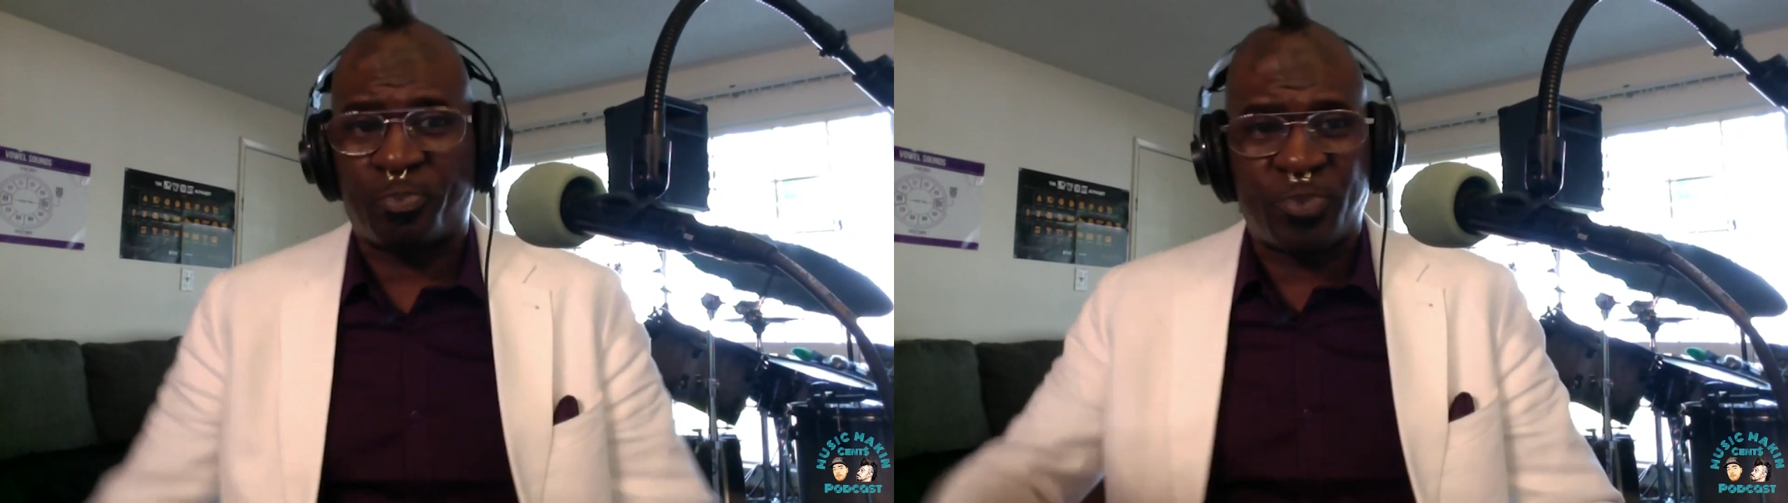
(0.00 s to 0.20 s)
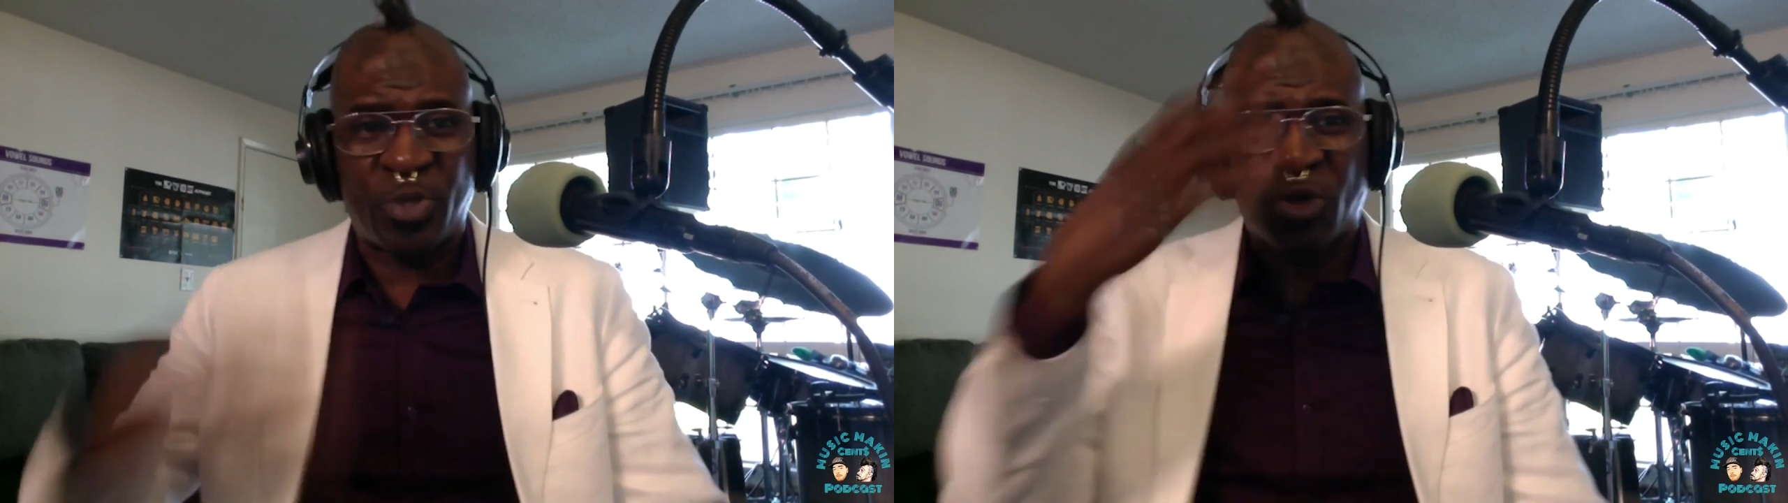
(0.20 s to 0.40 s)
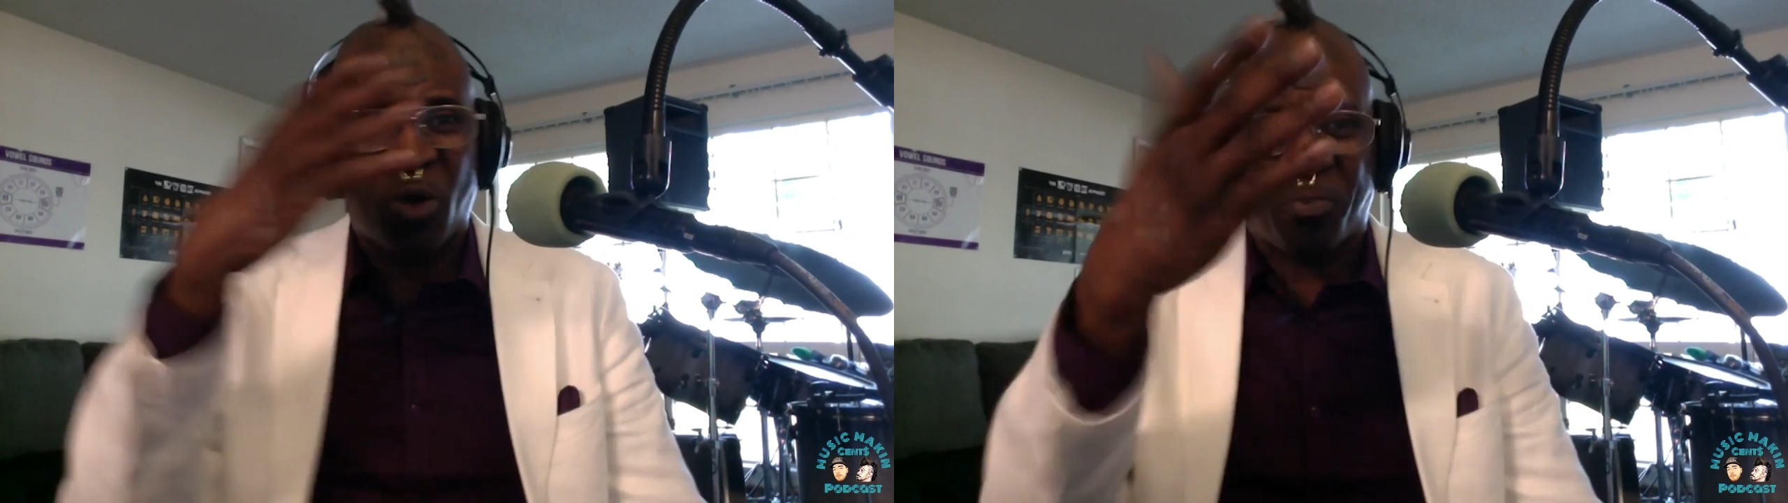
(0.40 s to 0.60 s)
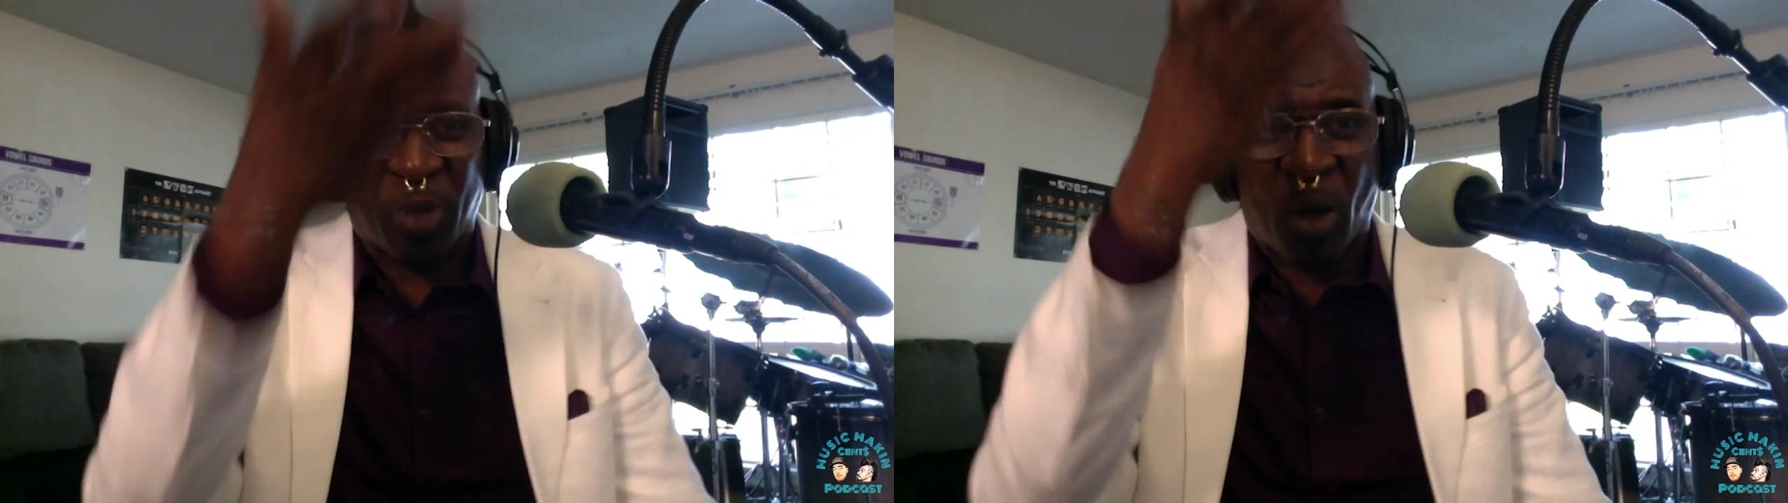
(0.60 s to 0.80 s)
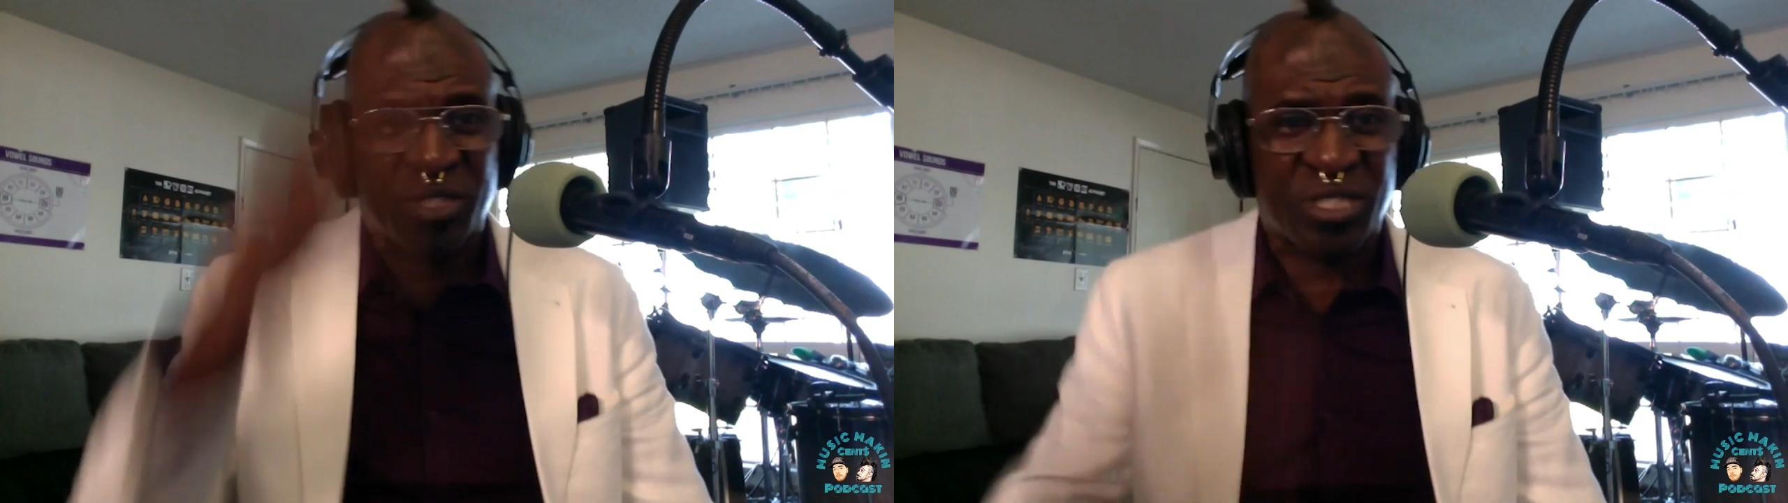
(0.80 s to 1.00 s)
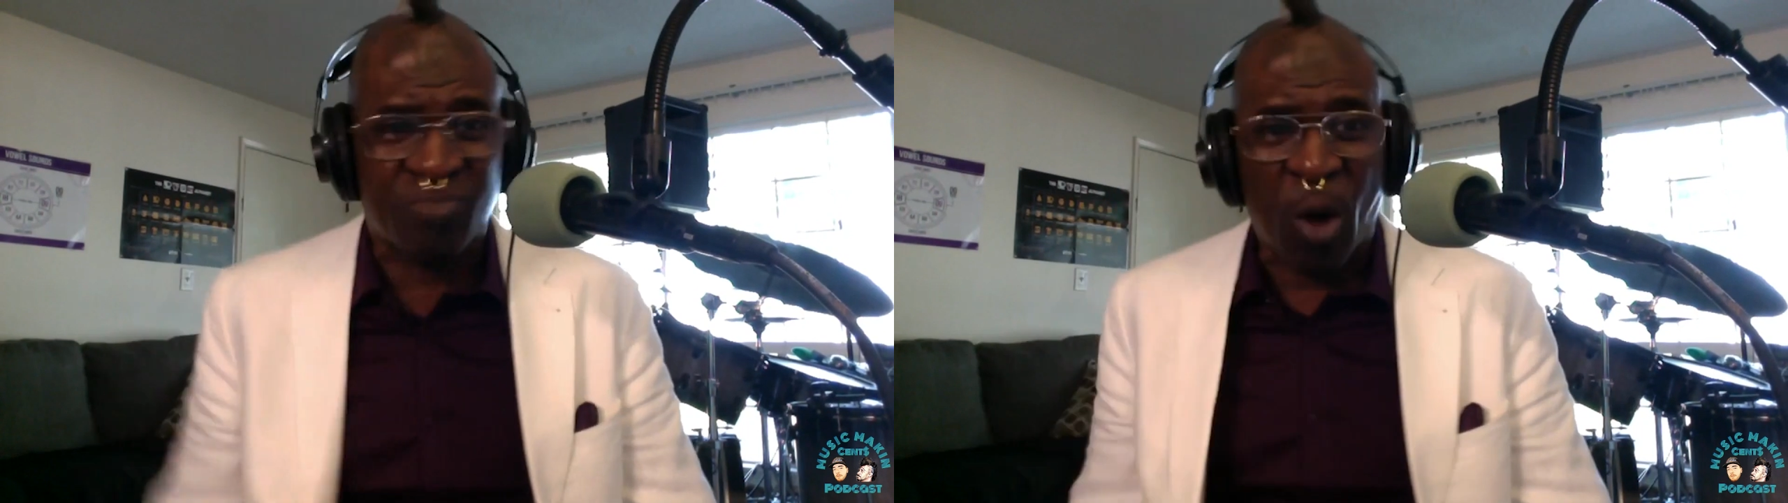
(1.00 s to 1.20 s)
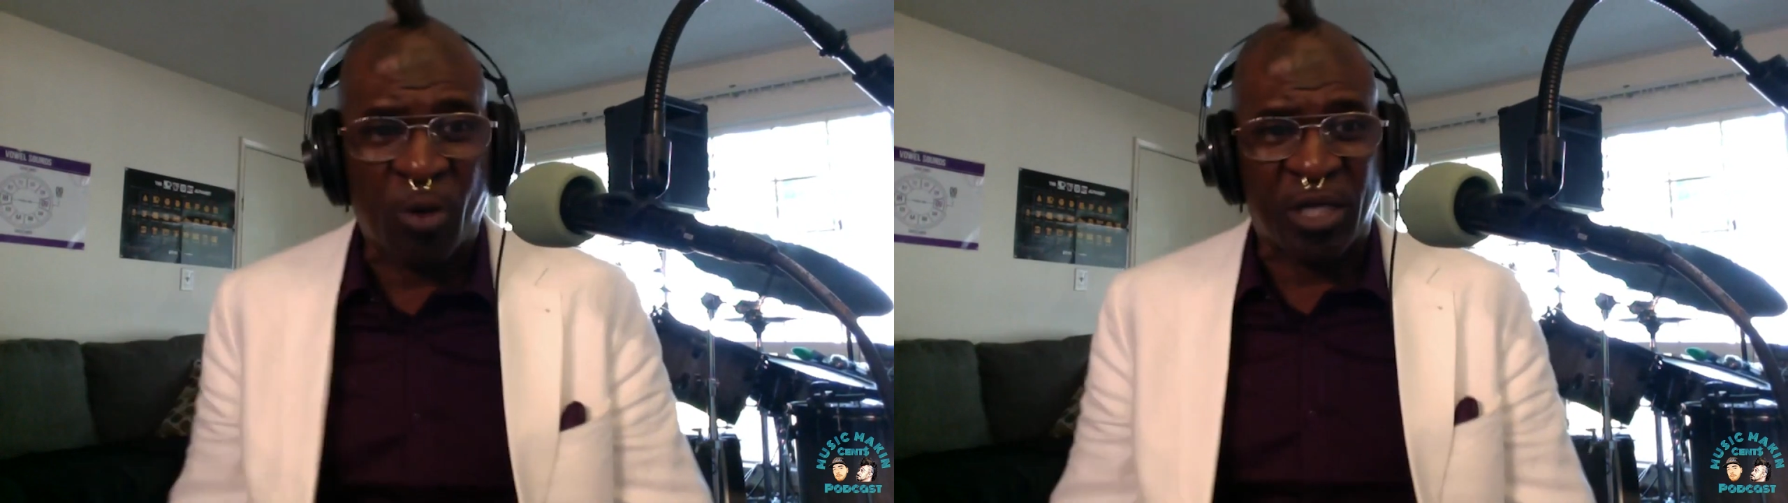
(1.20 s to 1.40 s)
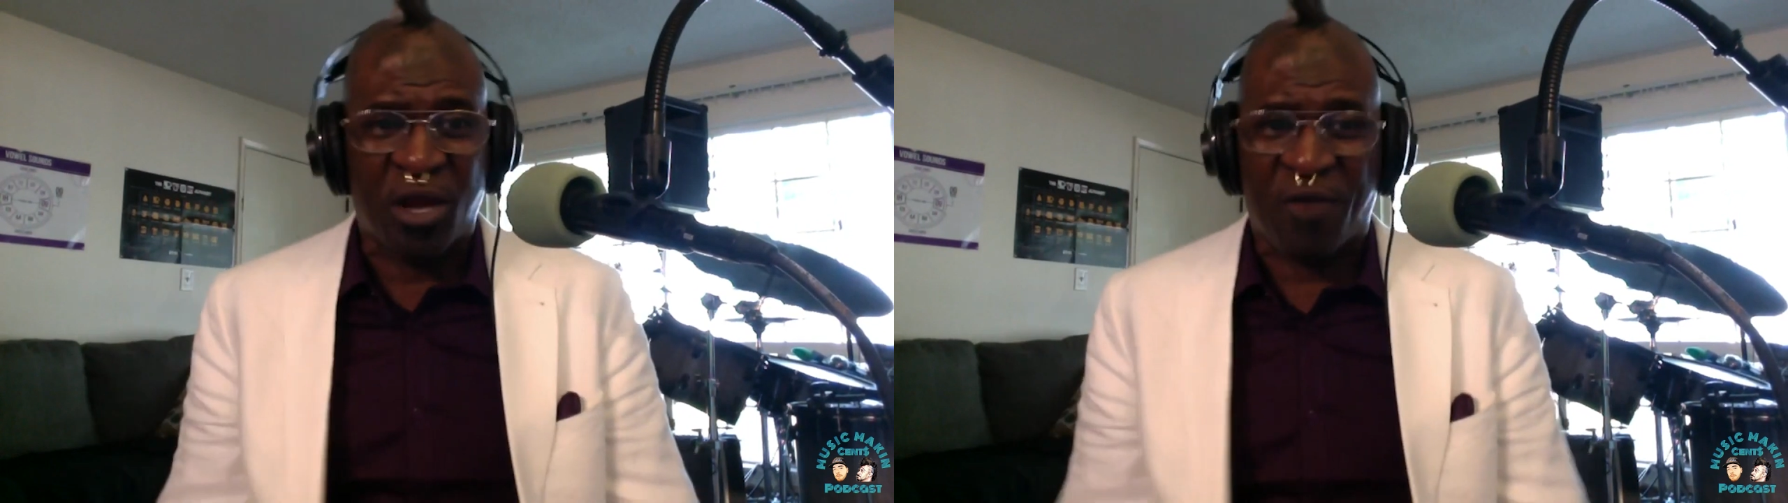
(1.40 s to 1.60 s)
blowing
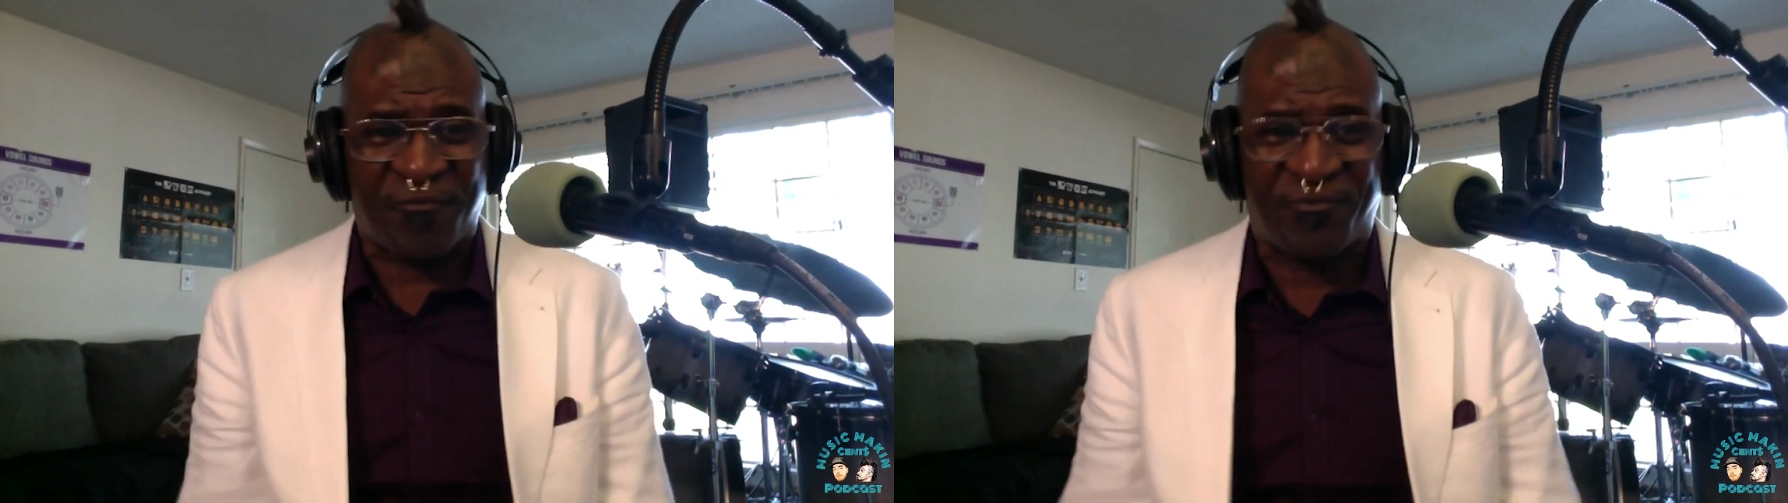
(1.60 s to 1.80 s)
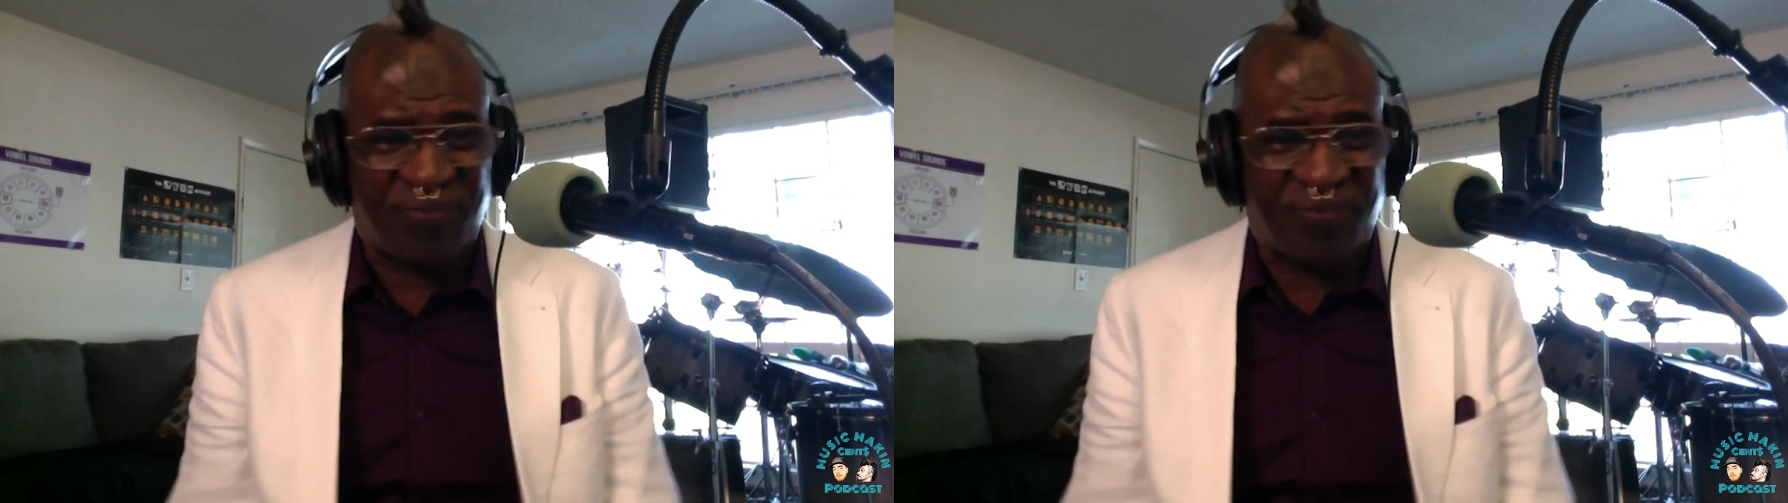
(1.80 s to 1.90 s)
smoke in their